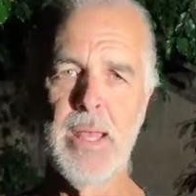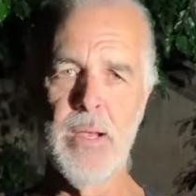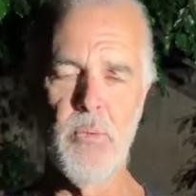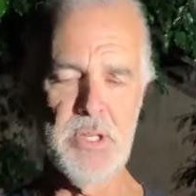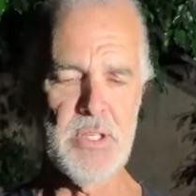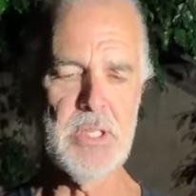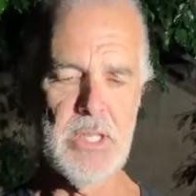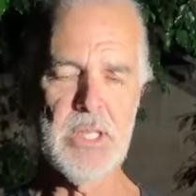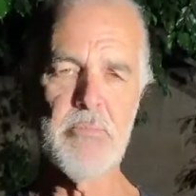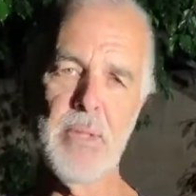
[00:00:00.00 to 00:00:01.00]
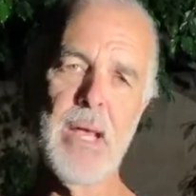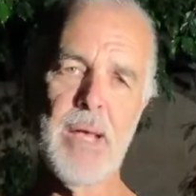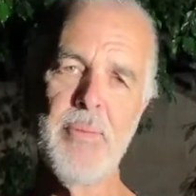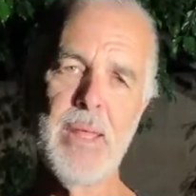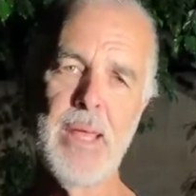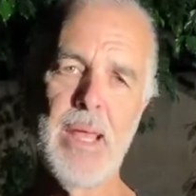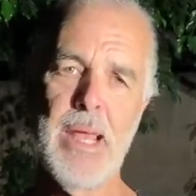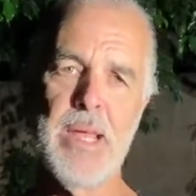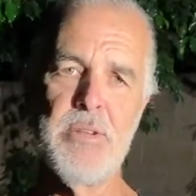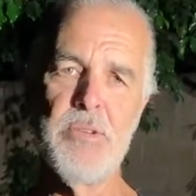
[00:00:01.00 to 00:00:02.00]
And once you teach them that,
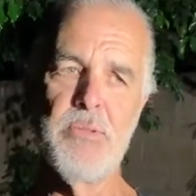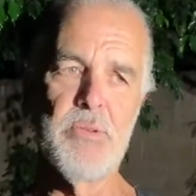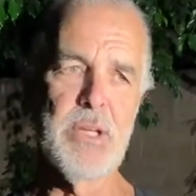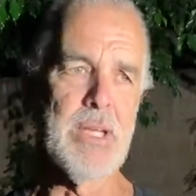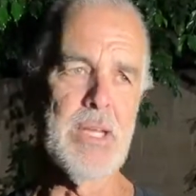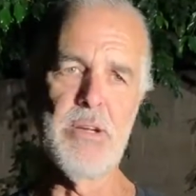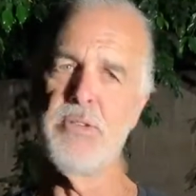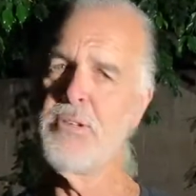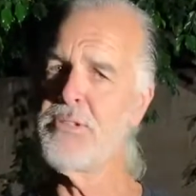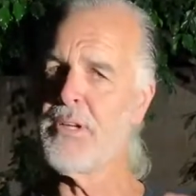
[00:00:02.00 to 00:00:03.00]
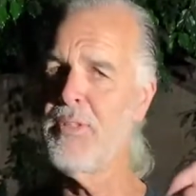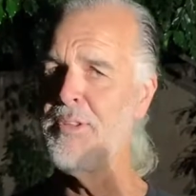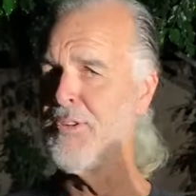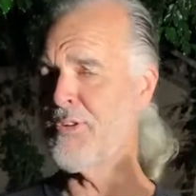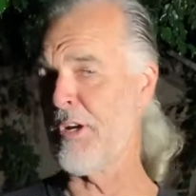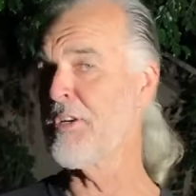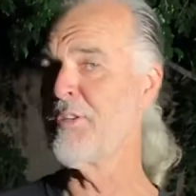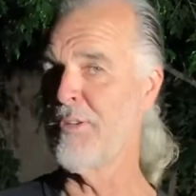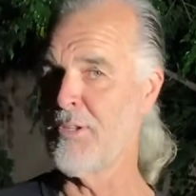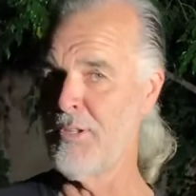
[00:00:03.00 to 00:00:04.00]
and you introduce all the
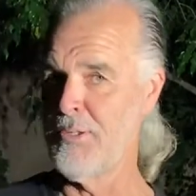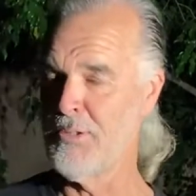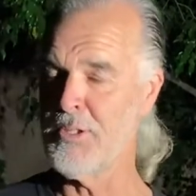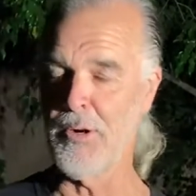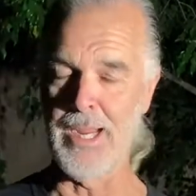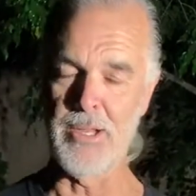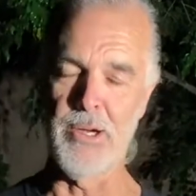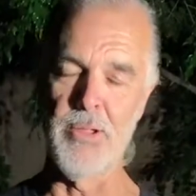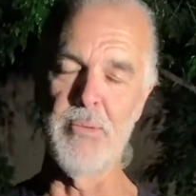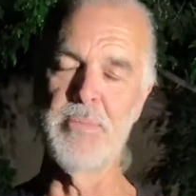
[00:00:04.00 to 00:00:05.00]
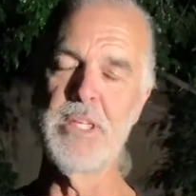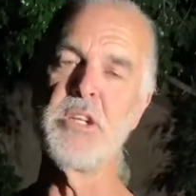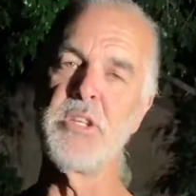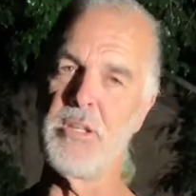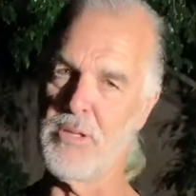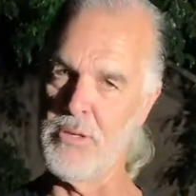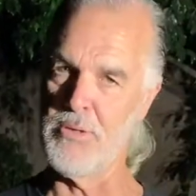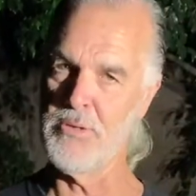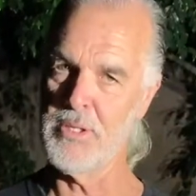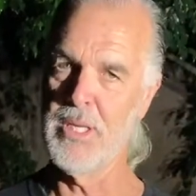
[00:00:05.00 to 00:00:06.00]
instructional cues, I call them teaching cues,